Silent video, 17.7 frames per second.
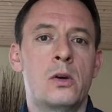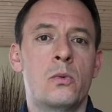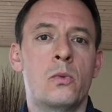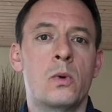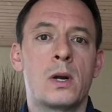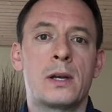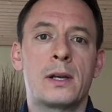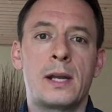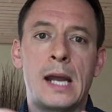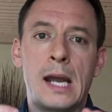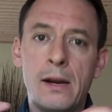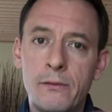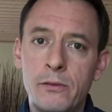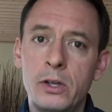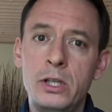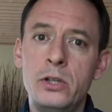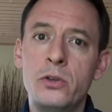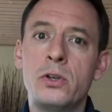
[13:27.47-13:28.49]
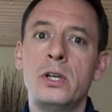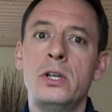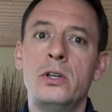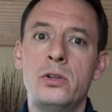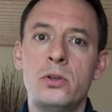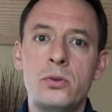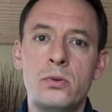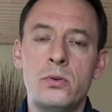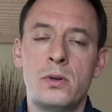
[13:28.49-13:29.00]
whatever you can
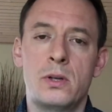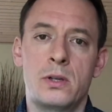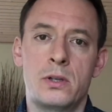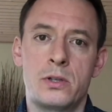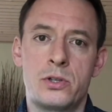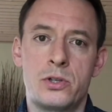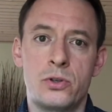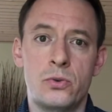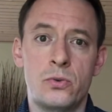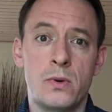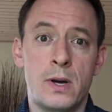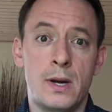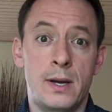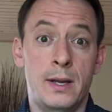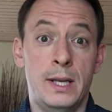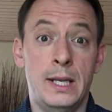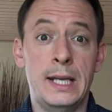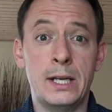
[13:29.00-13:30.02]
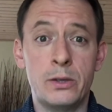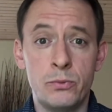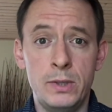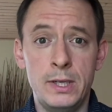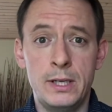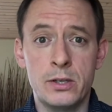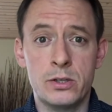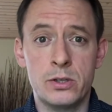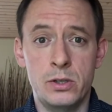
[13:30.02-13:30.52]
do to let
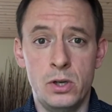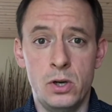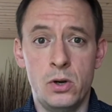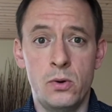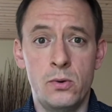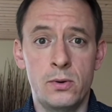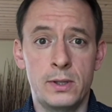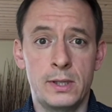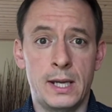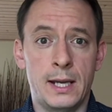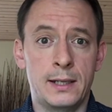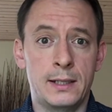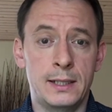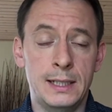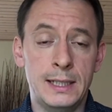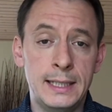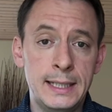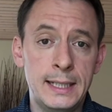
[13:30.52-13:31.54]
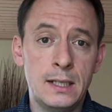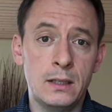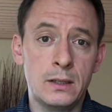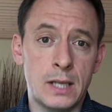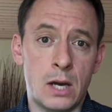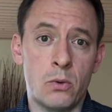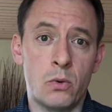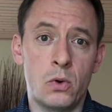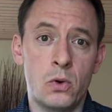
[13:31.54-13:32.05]
readers know that illegal
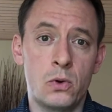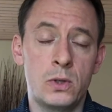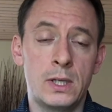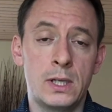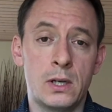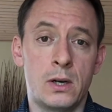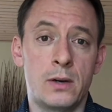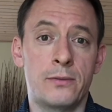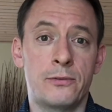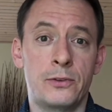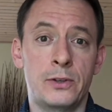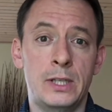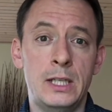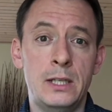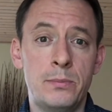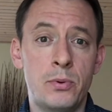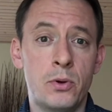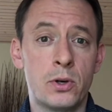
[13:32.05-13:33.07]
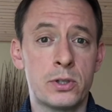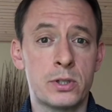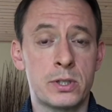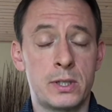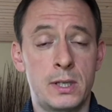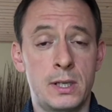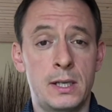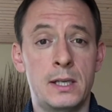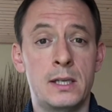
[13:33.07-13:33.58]
downloading of ebooks
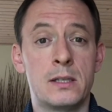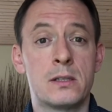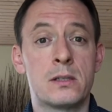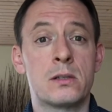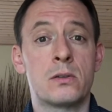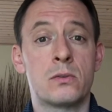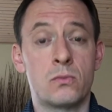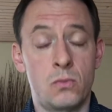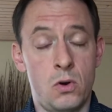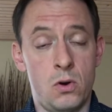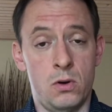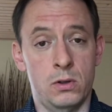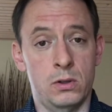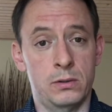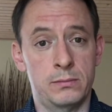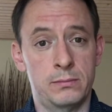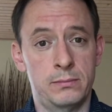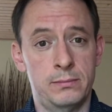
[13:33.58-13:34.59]
is wrong.